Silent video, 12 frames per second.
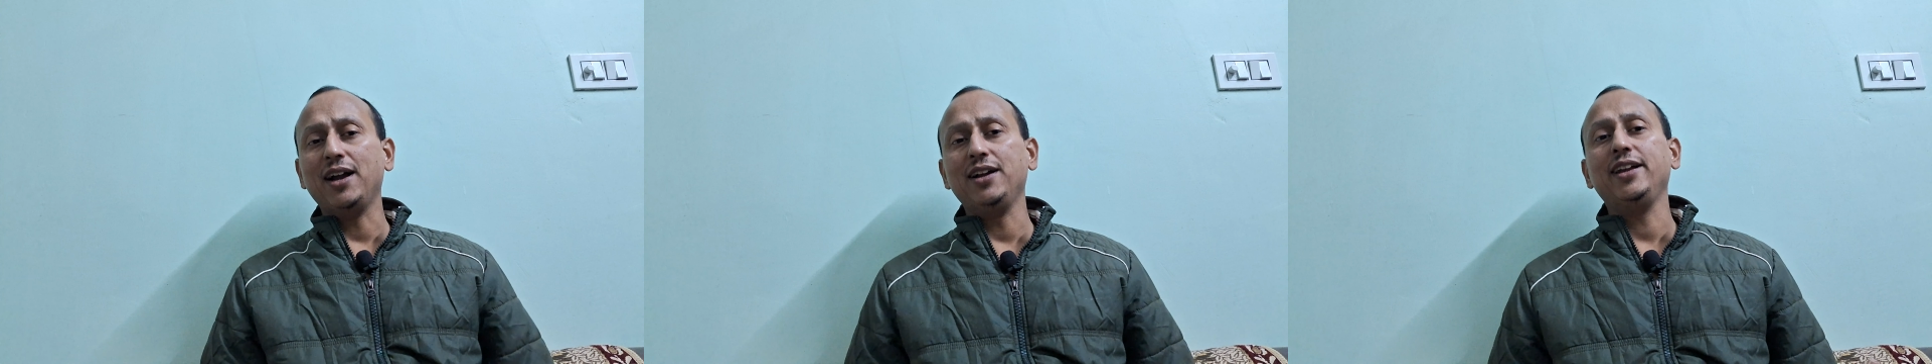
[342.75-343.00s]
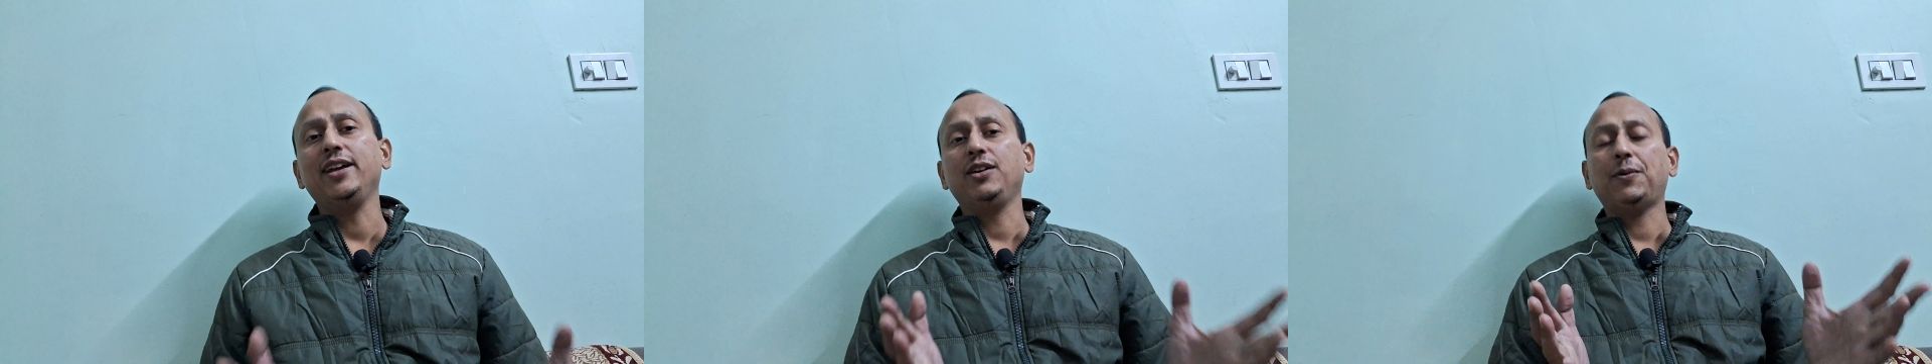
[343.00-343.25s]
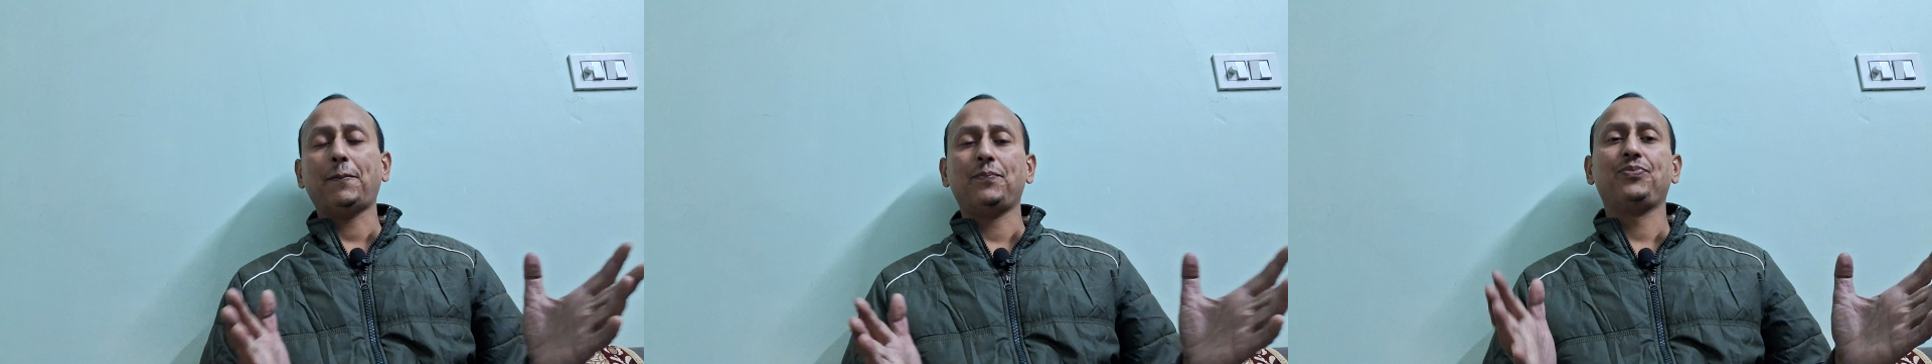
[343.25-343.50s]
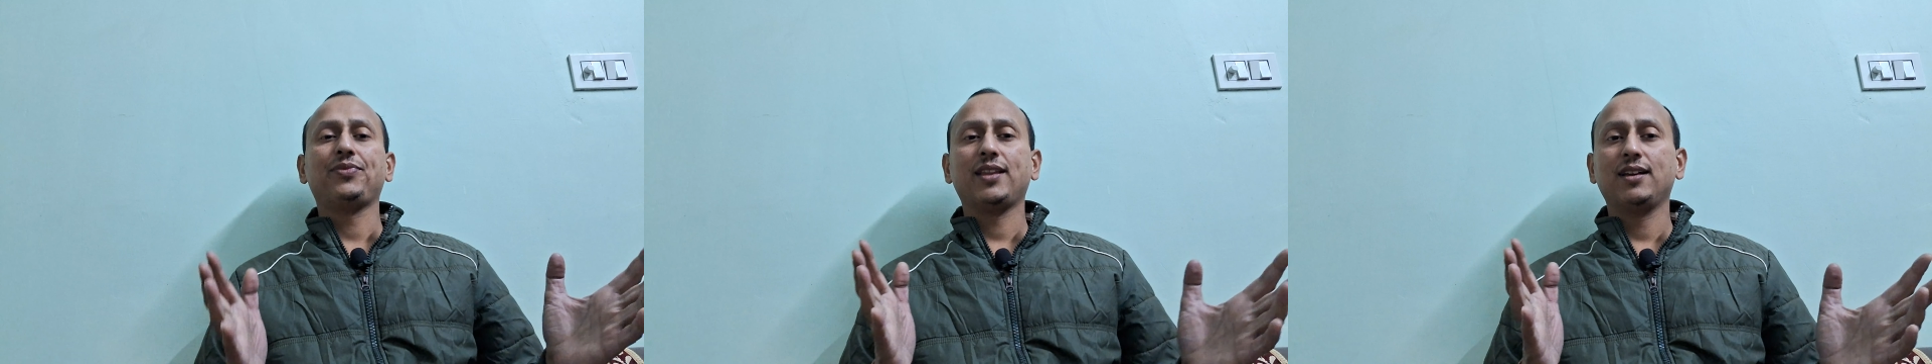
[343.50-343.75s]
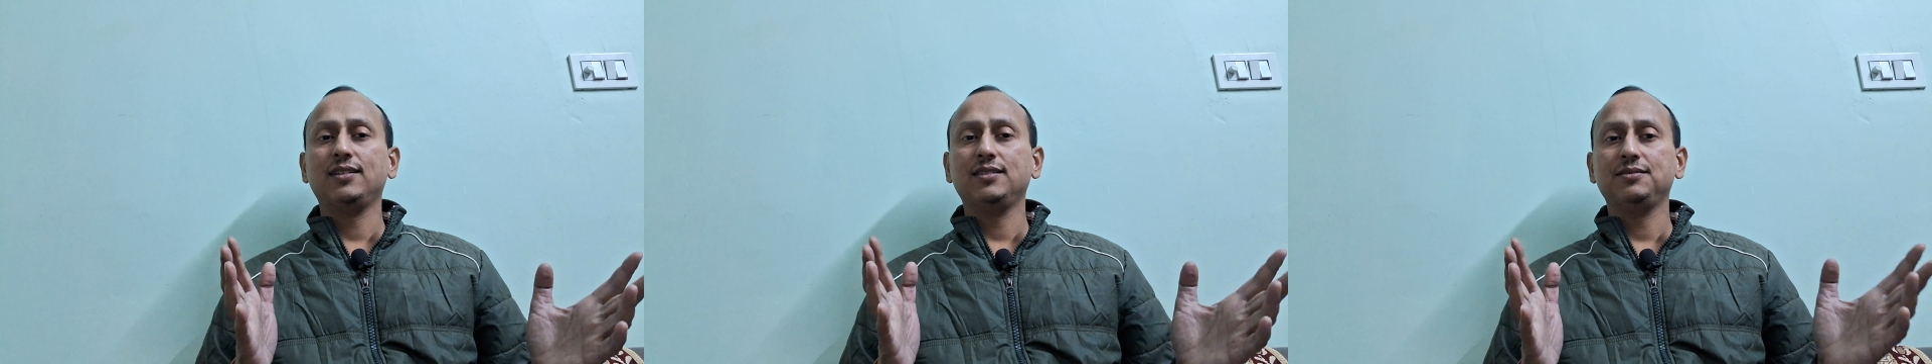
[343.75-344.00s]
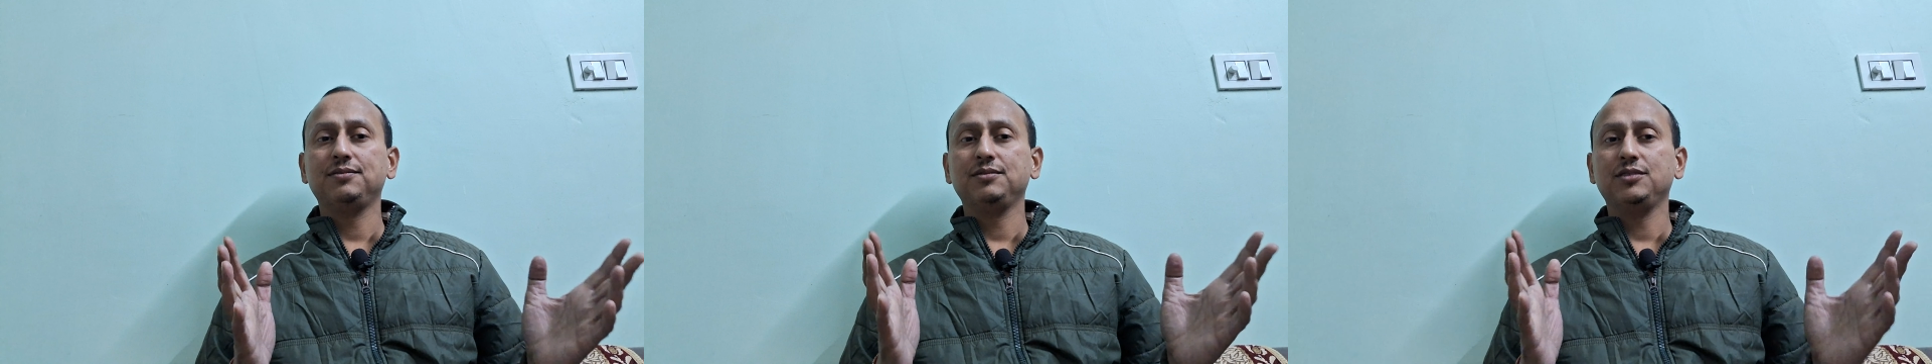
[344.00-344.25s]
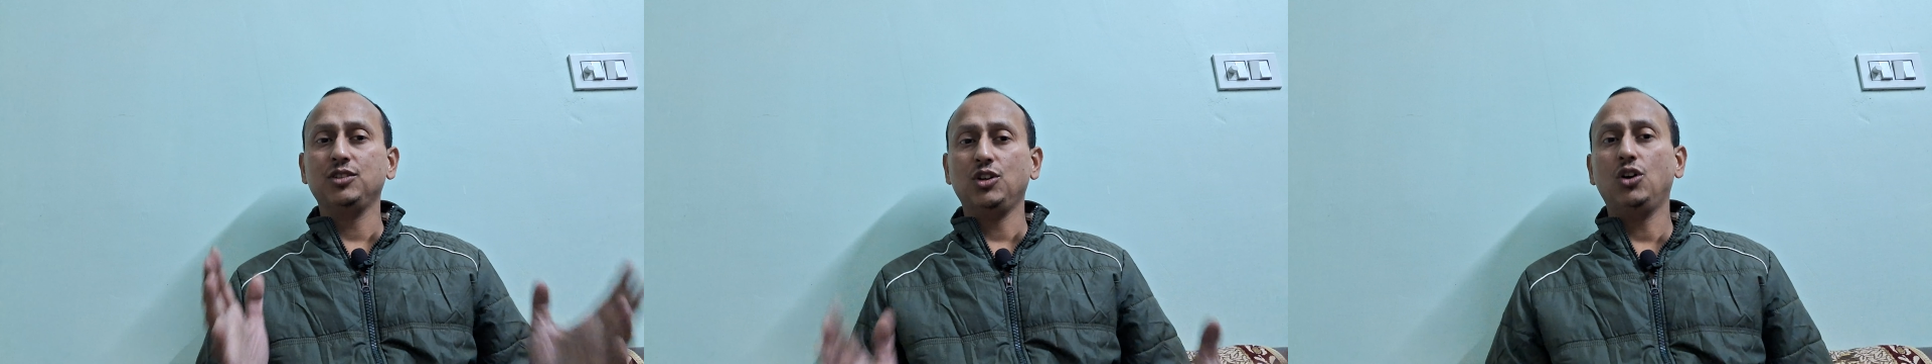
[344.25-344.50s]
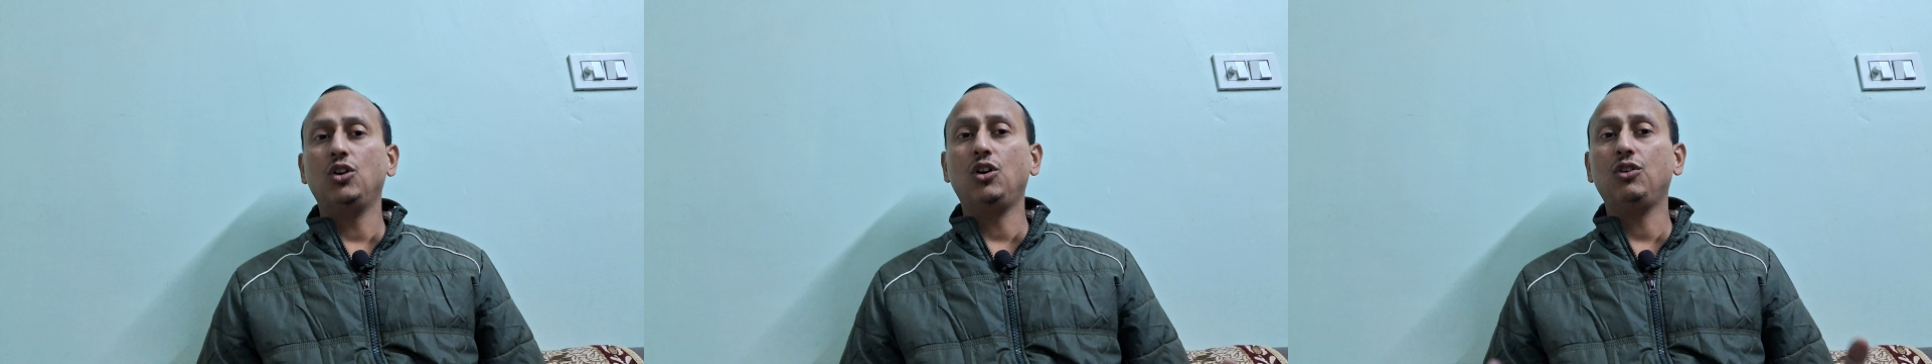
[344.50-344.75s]
day
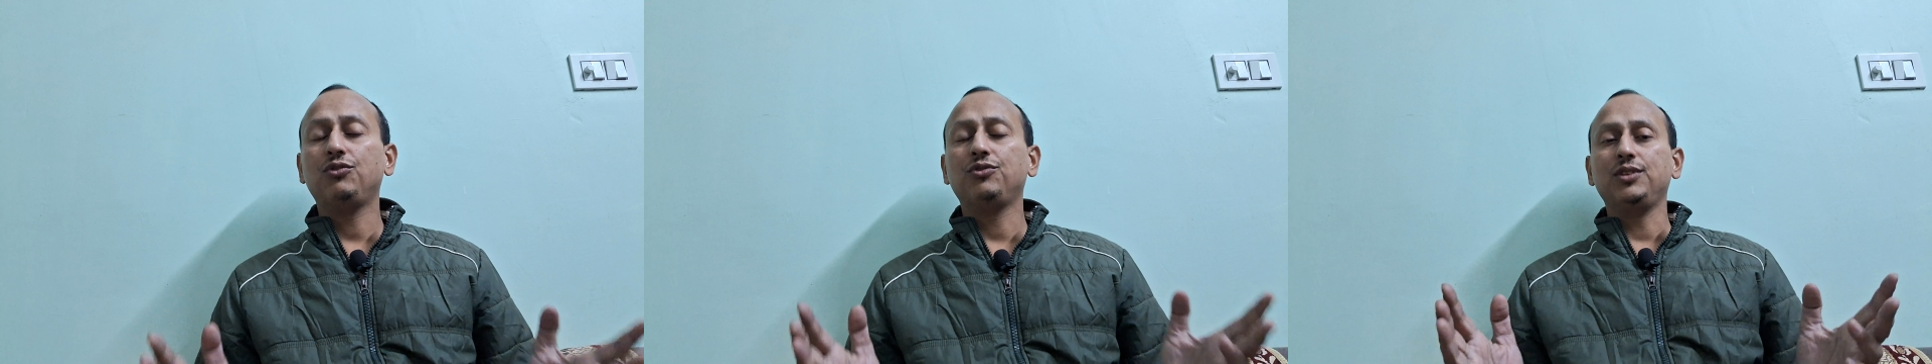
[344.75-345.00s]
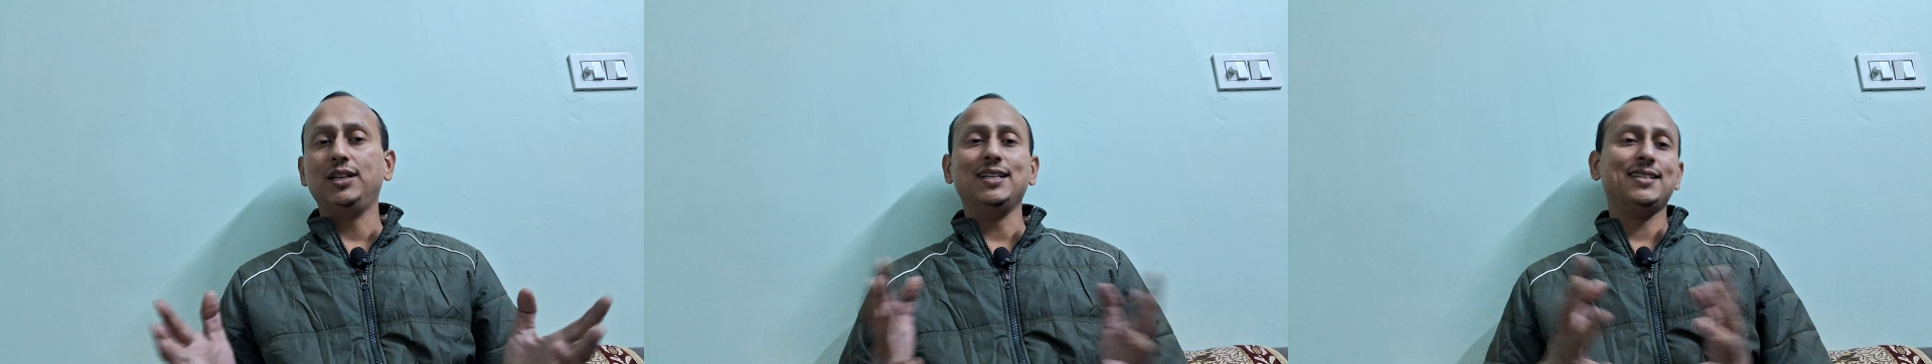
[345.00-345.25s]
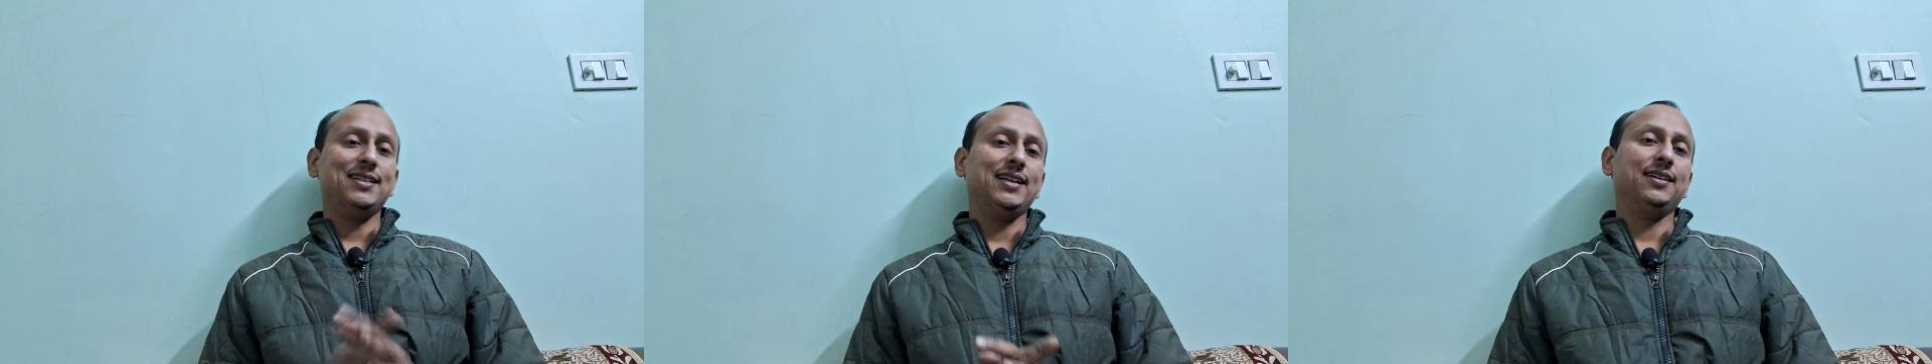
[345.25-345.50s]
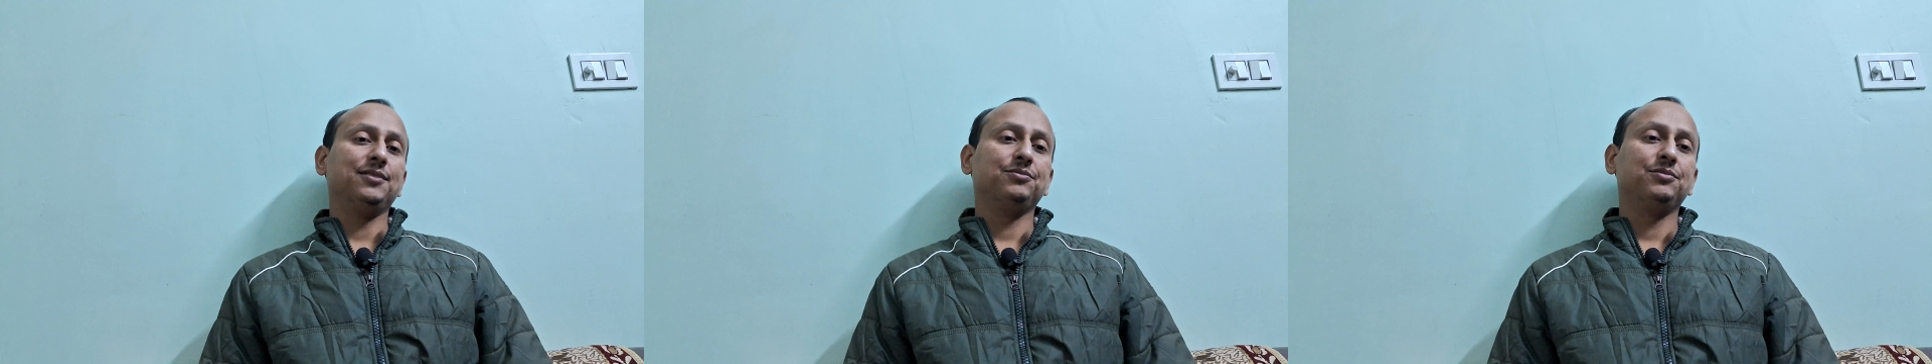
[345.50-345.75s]
of listening.